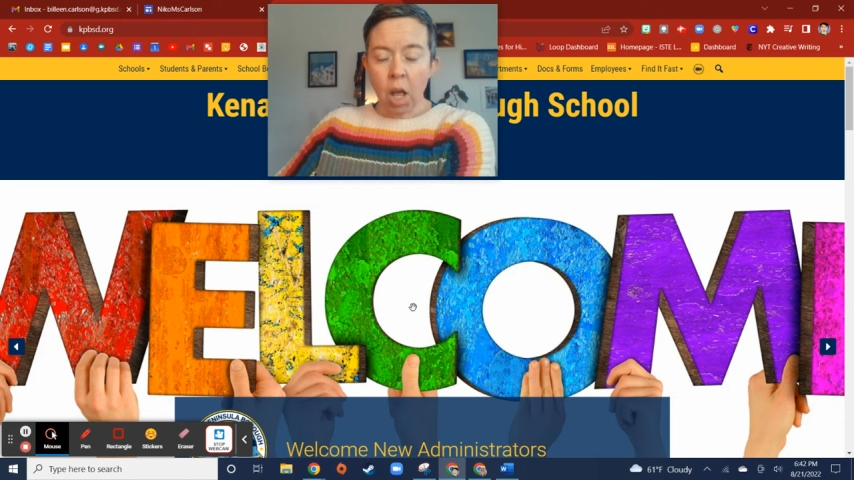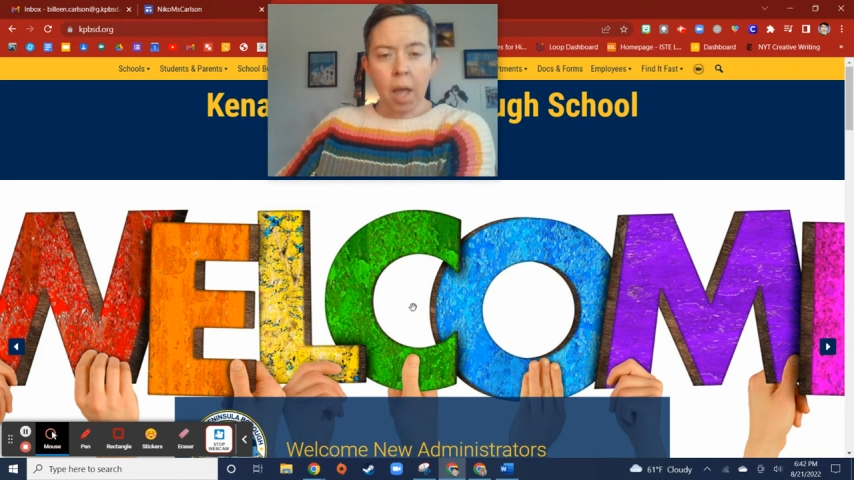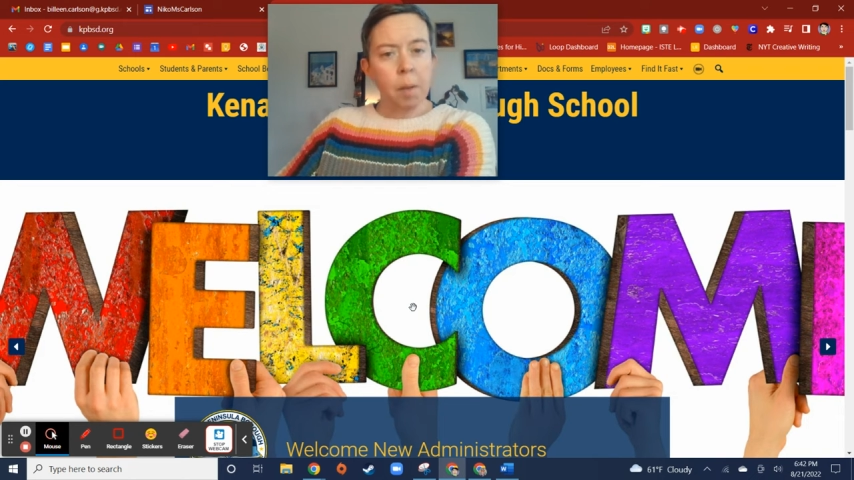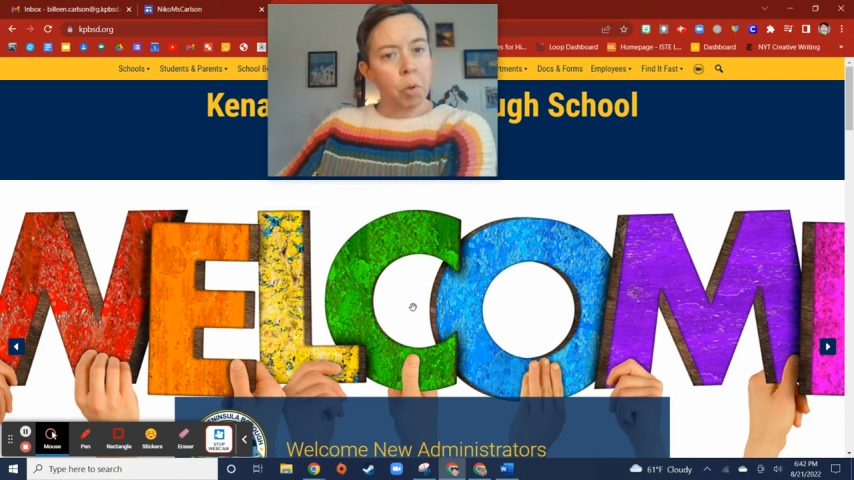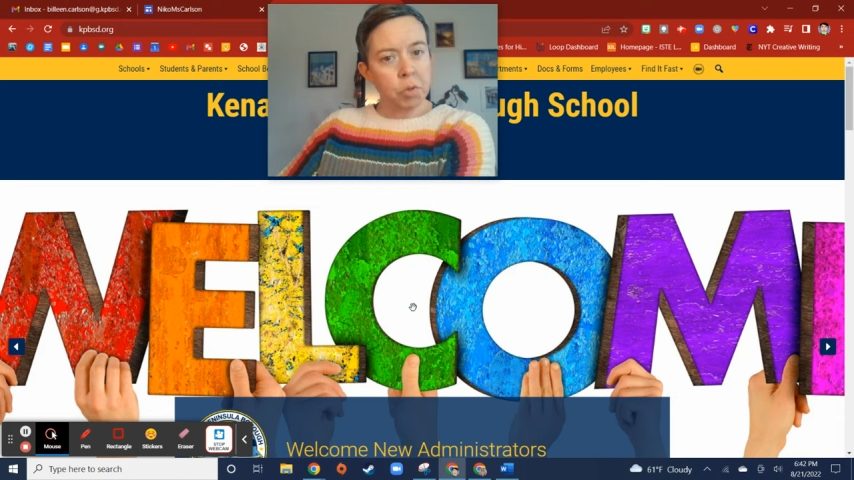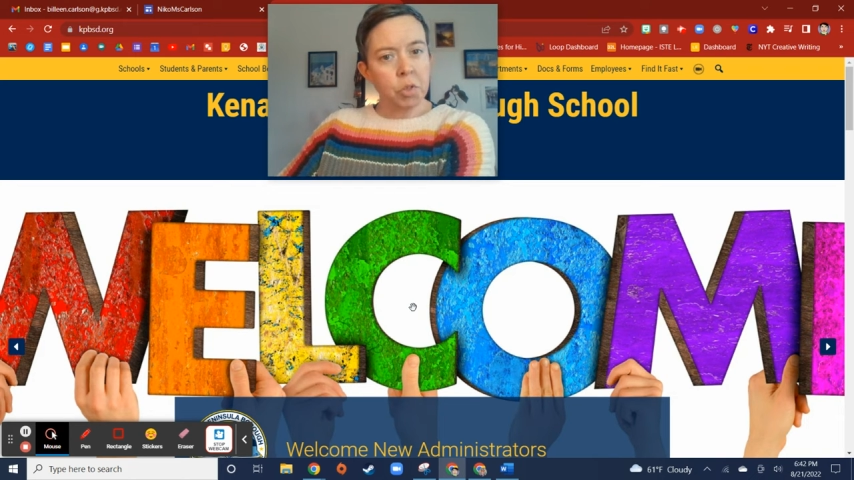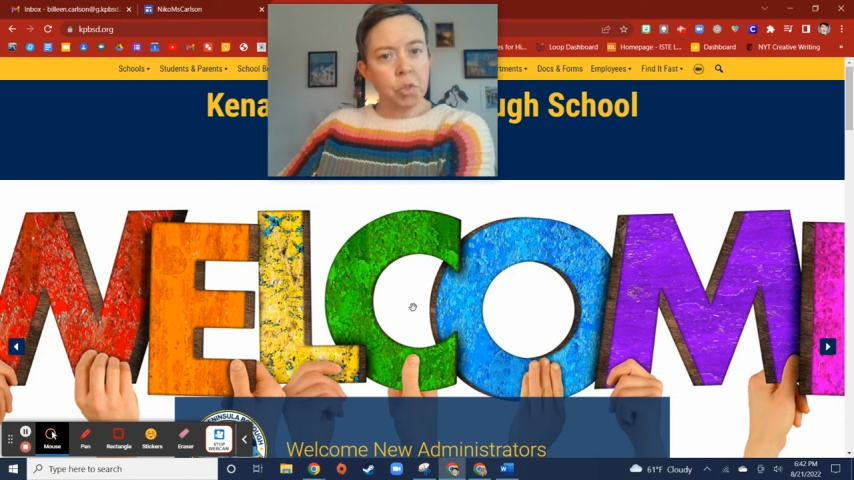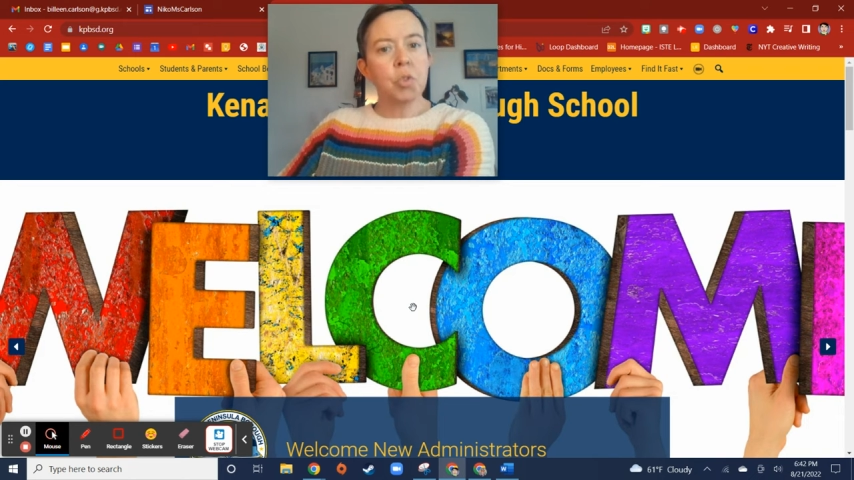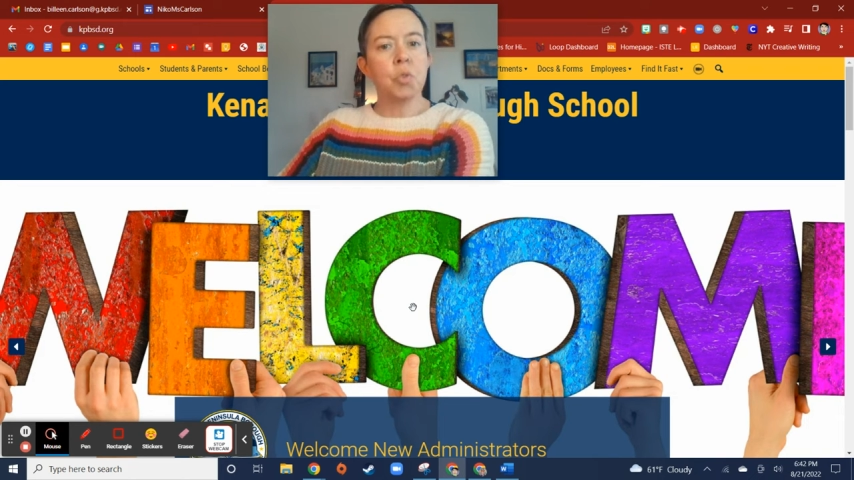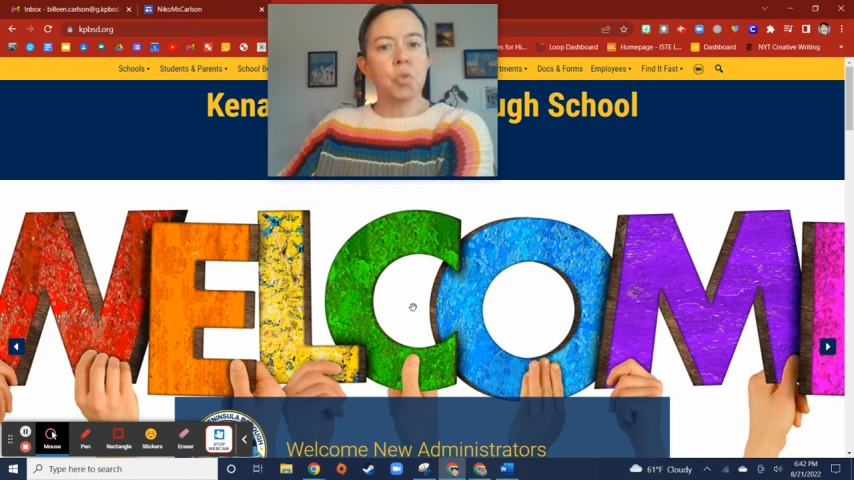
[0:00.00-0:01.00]
And most of the
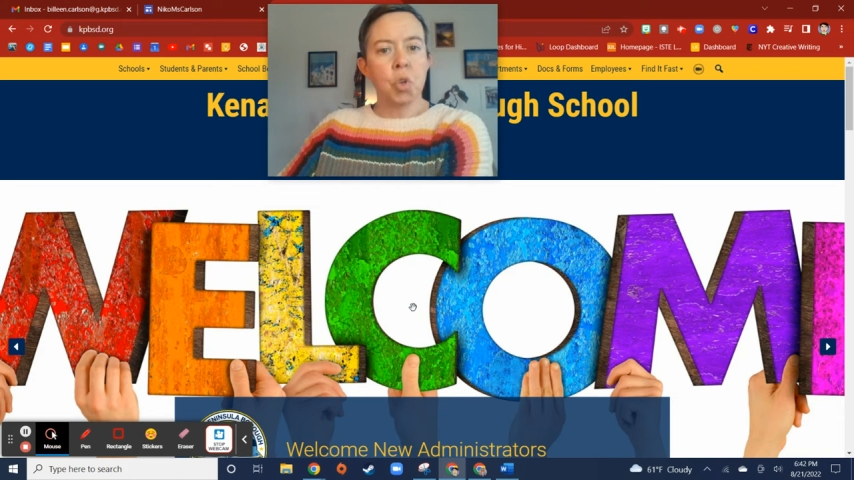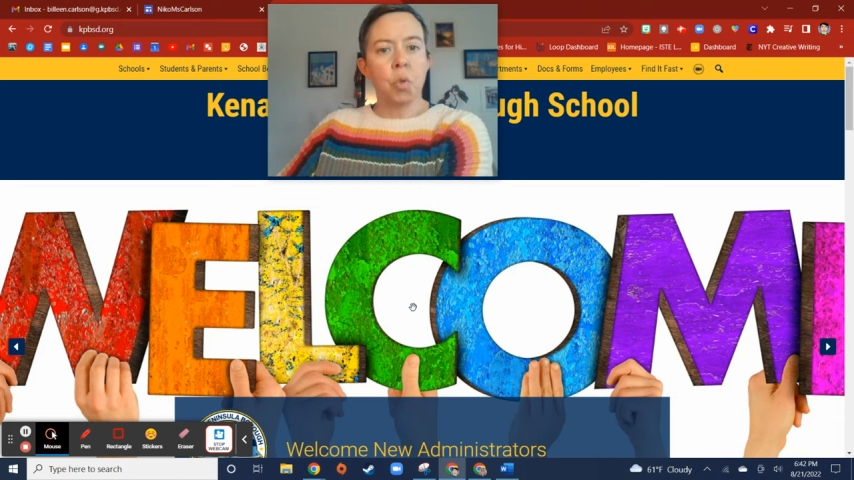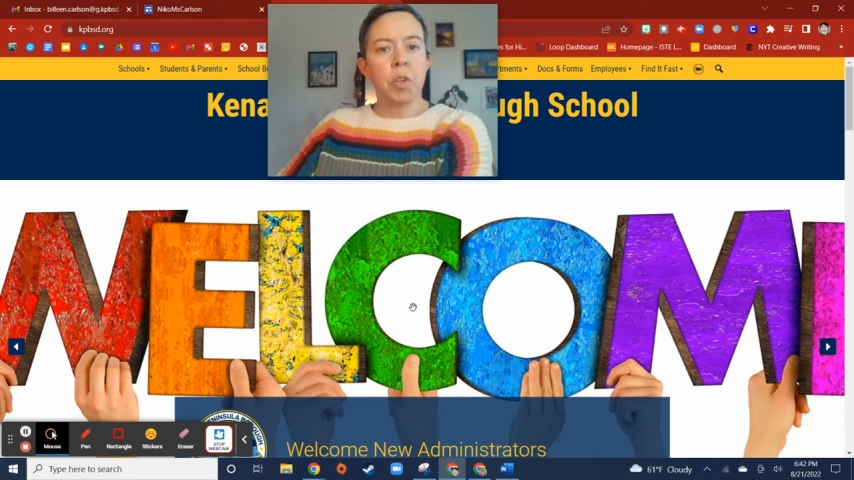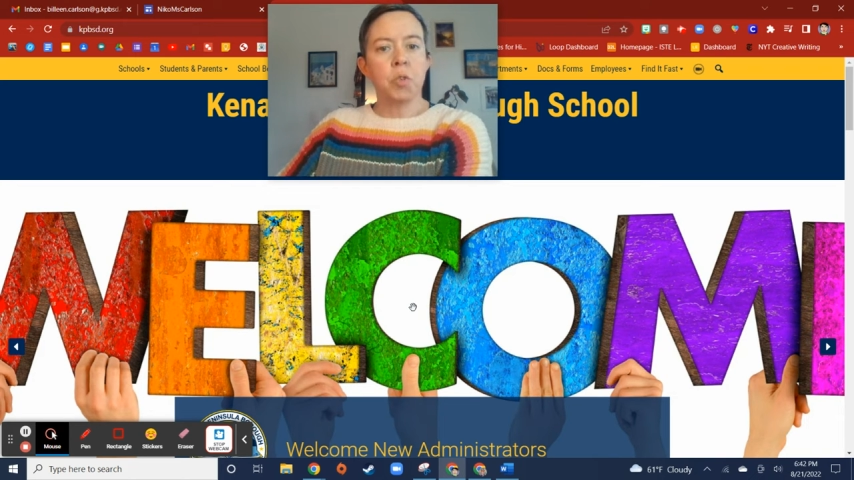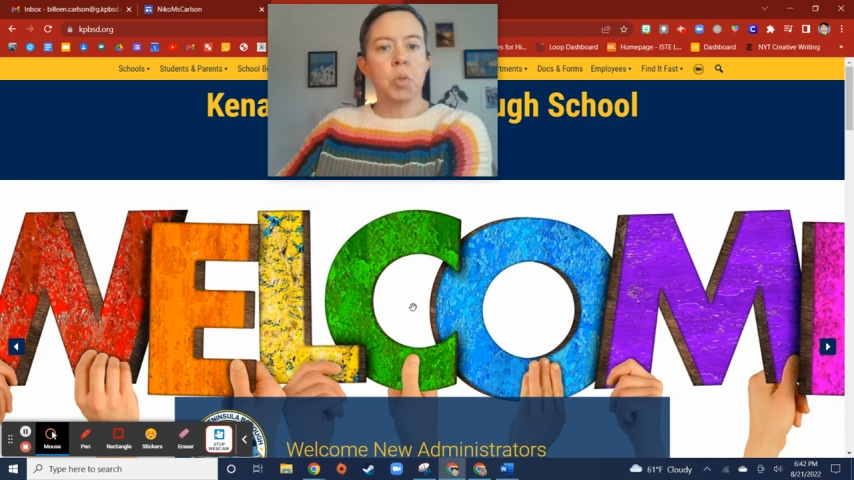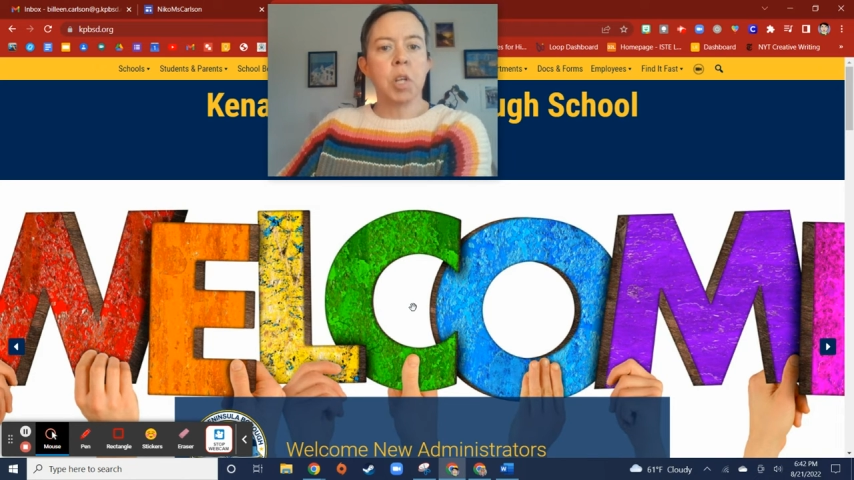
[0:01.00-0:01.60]
students know this.